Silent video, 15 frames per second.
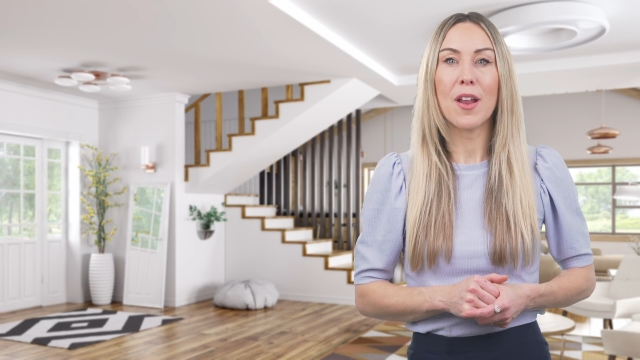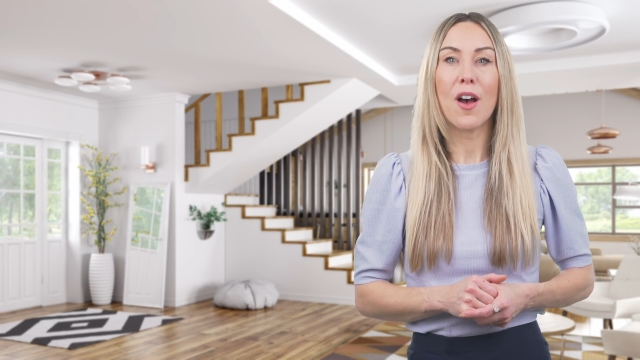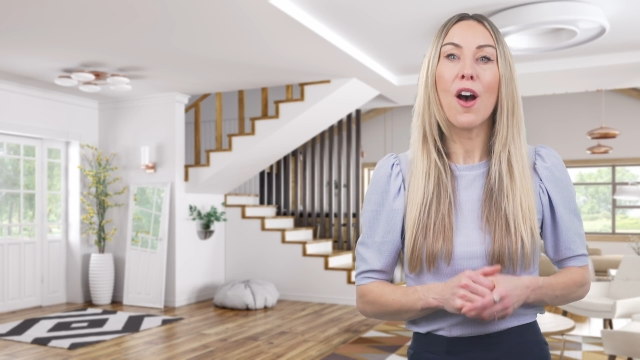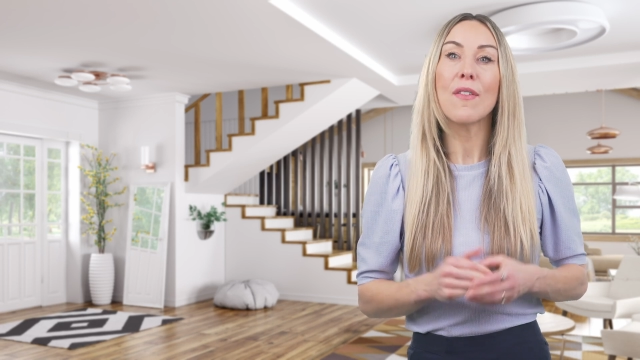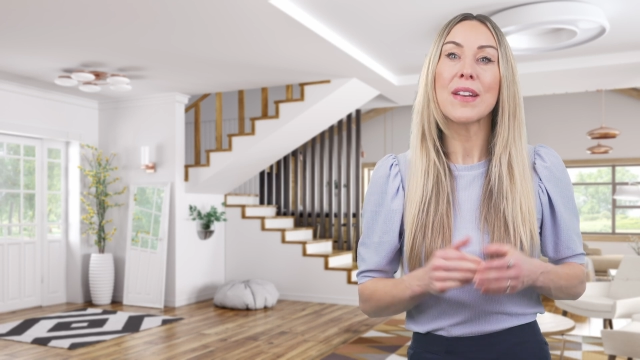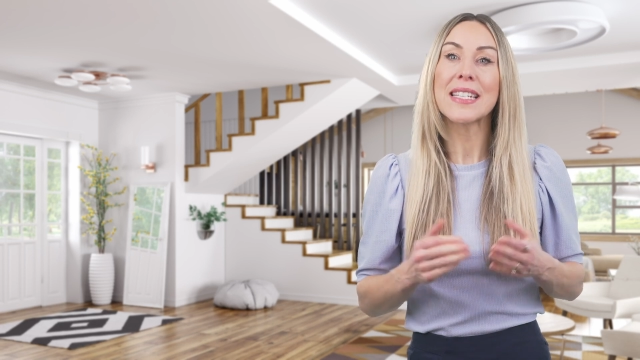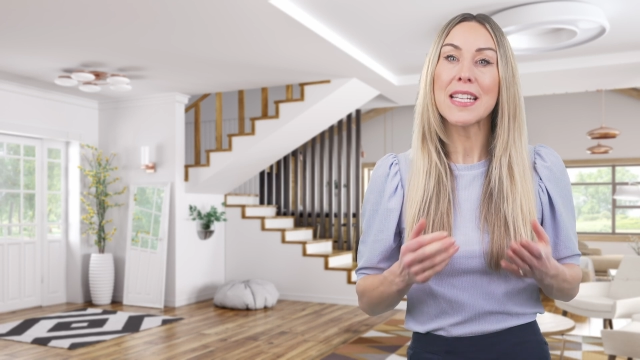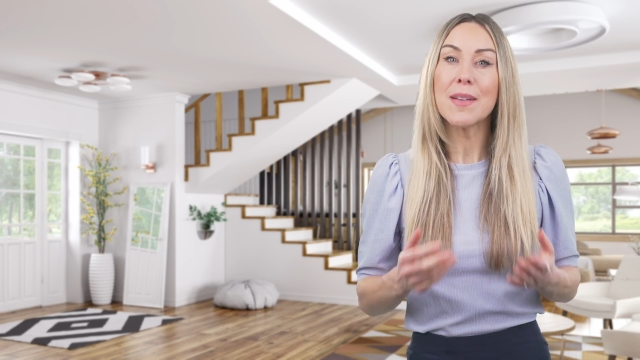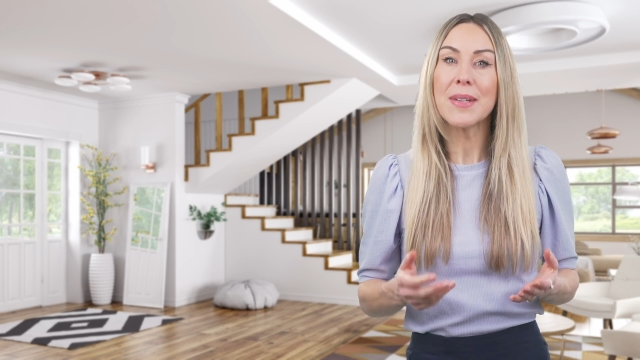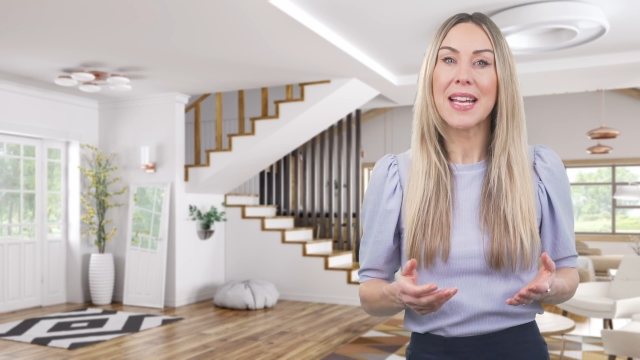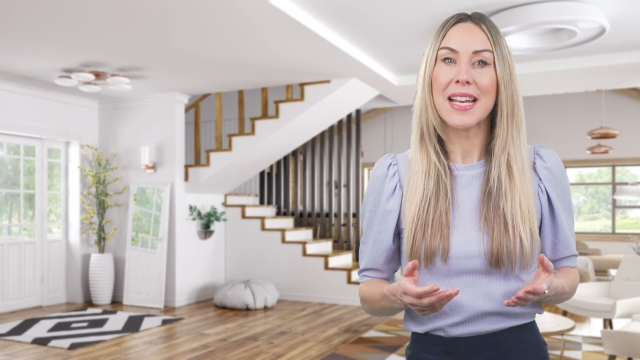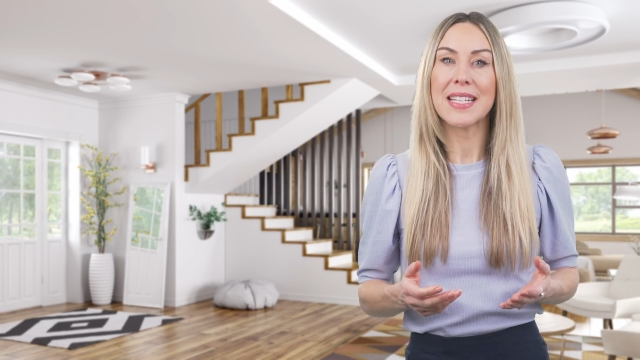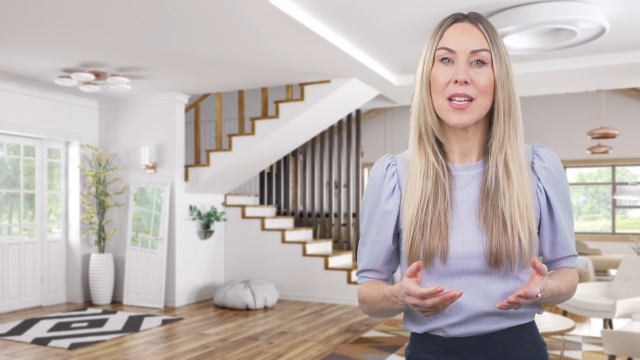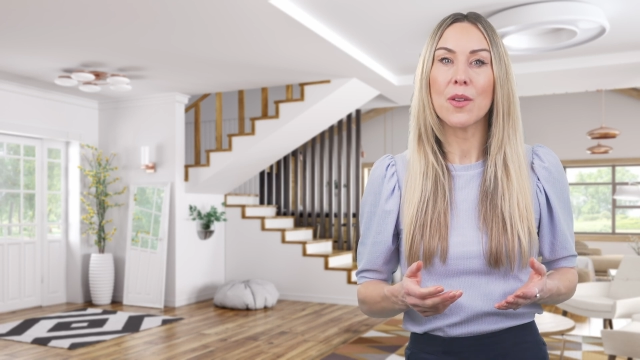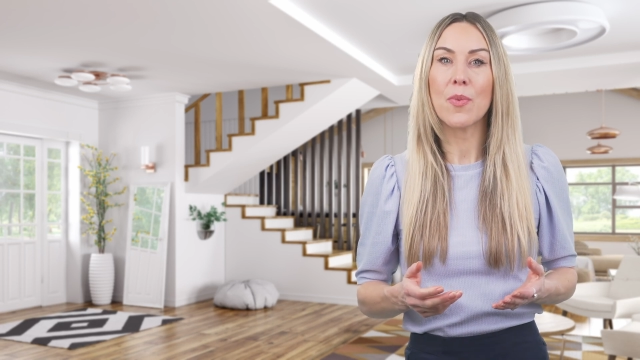are
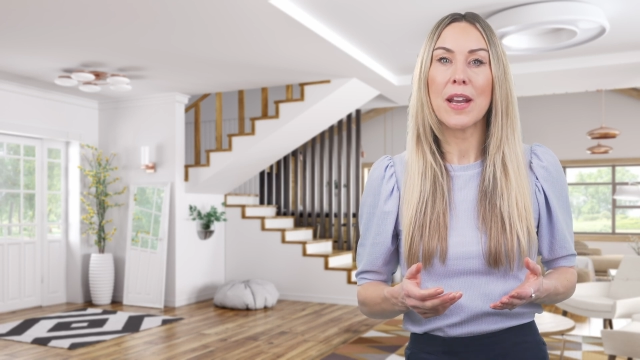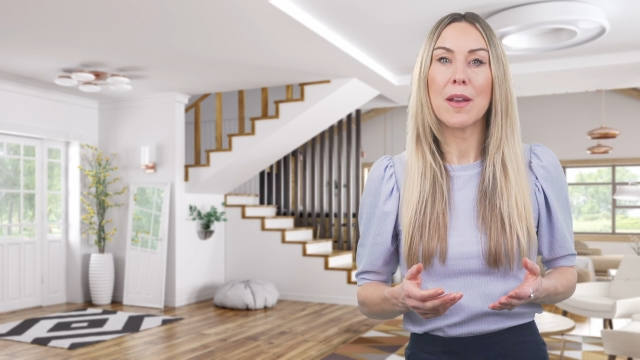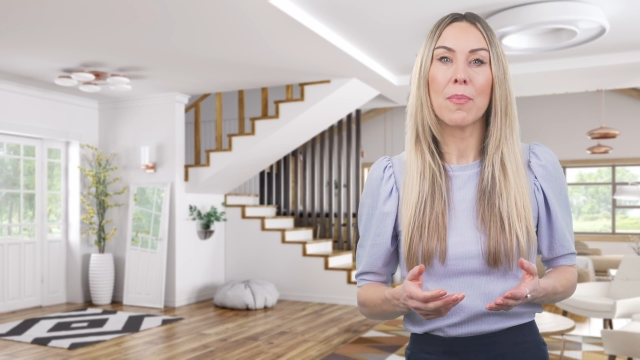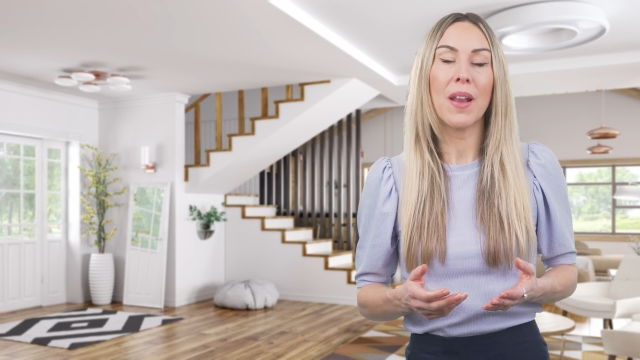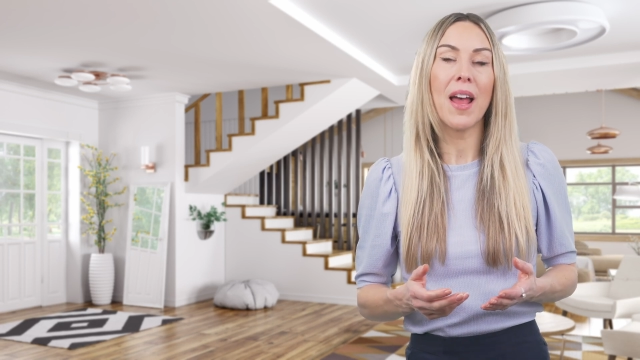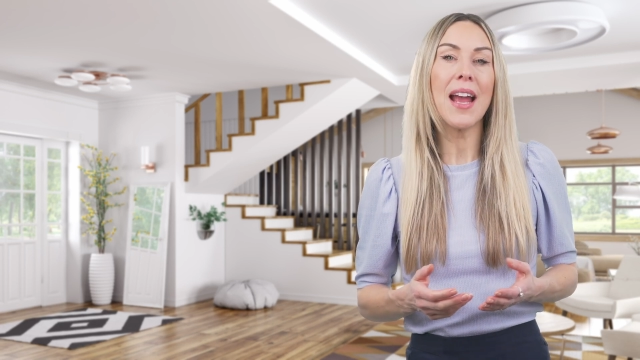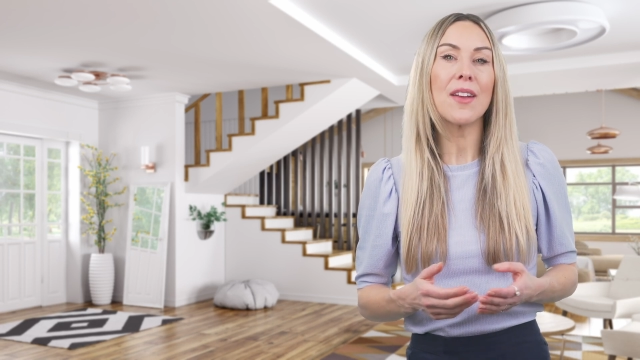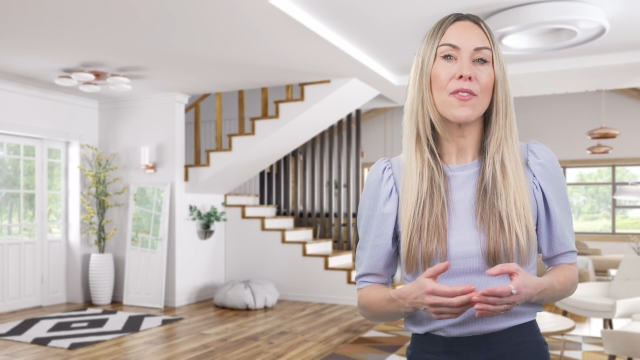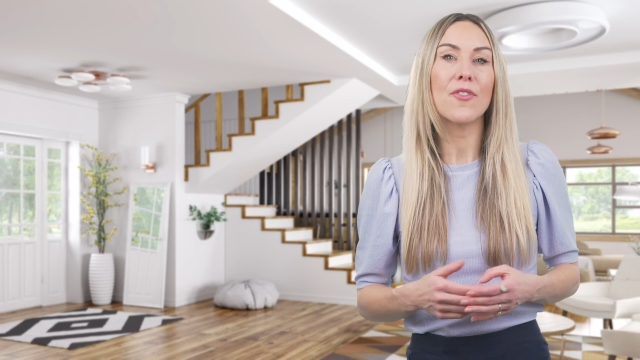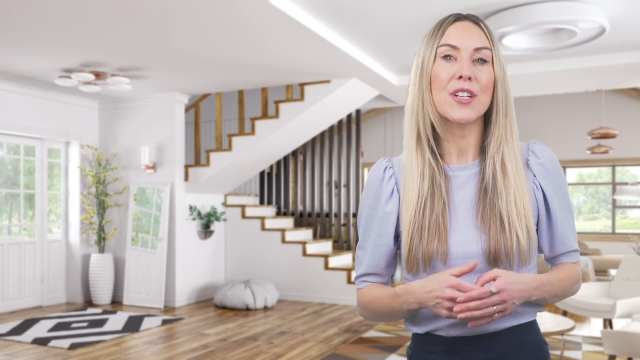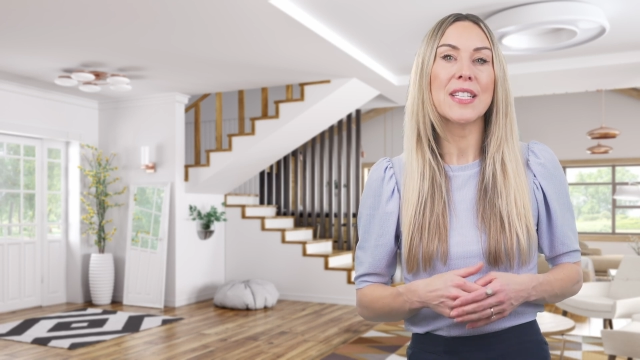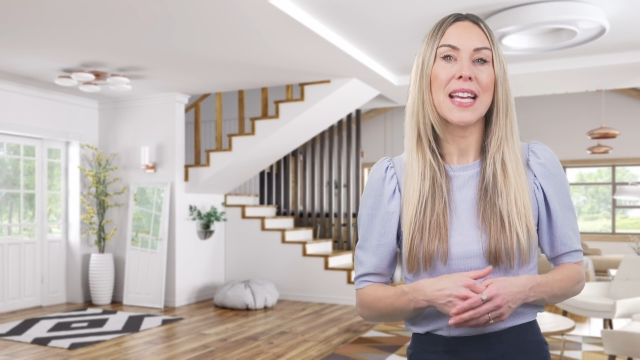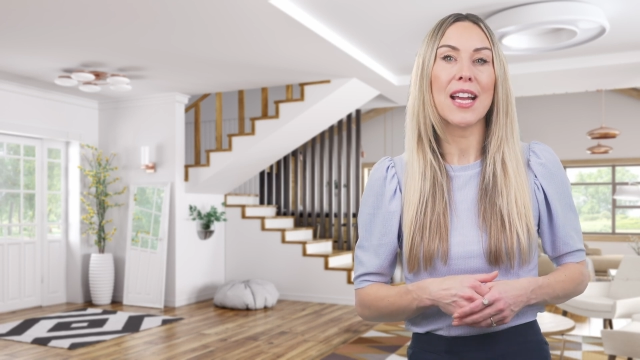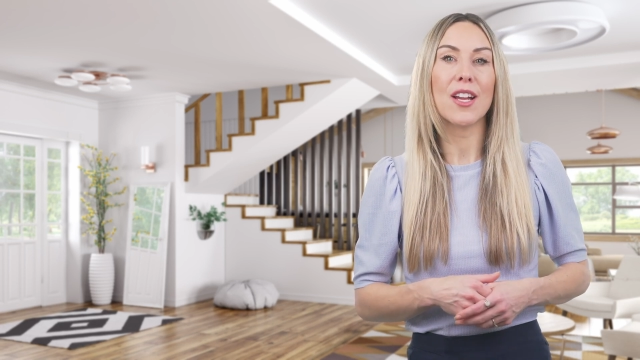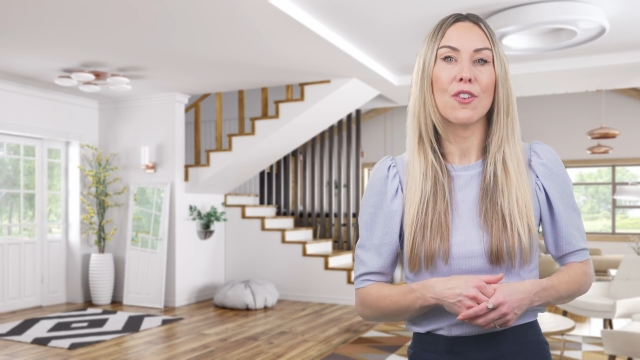intimidated when applying for a
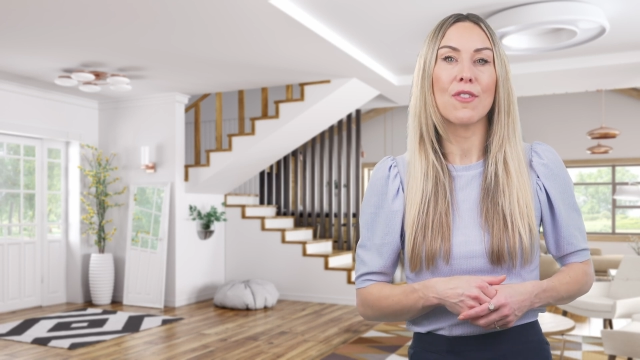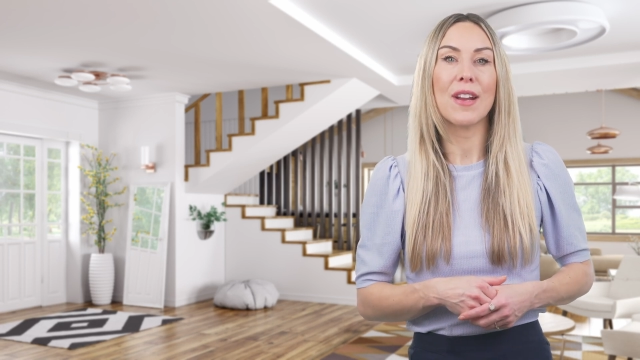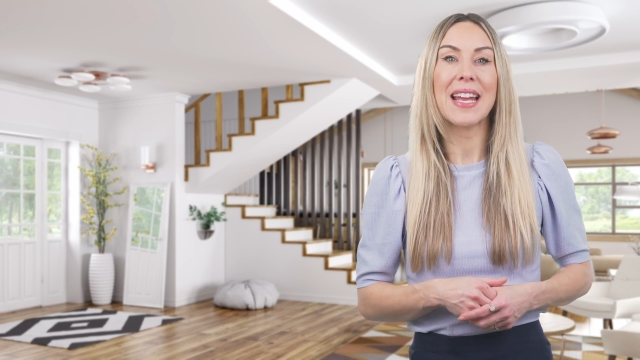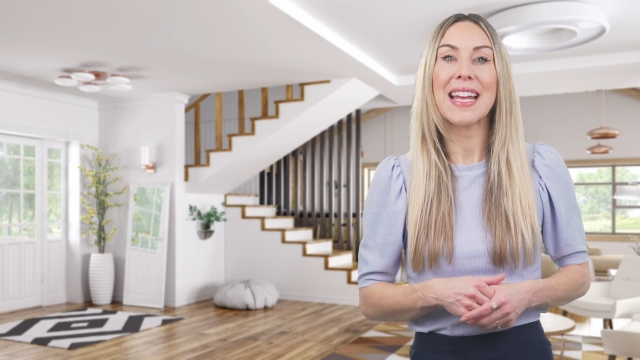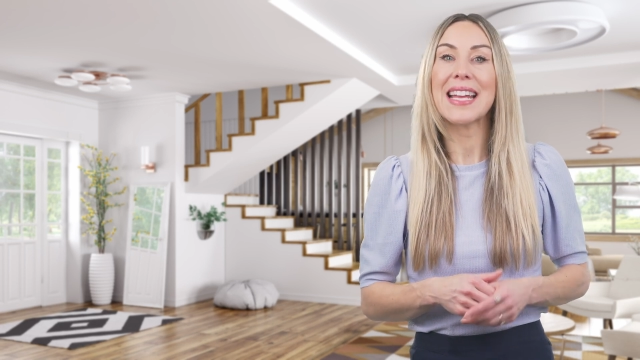tech career